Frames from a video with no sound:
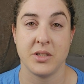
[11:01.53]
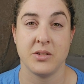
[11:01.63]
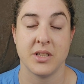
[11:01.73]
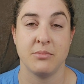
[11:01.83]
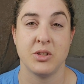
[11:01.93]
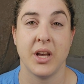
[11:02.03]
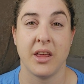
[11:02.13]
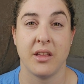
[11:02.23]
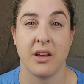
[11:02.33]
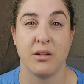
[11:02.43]
use them
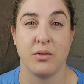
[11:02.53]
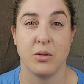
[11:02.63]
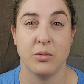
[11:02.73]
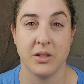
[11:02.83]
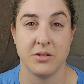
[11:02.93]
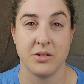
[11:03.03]
together if you want to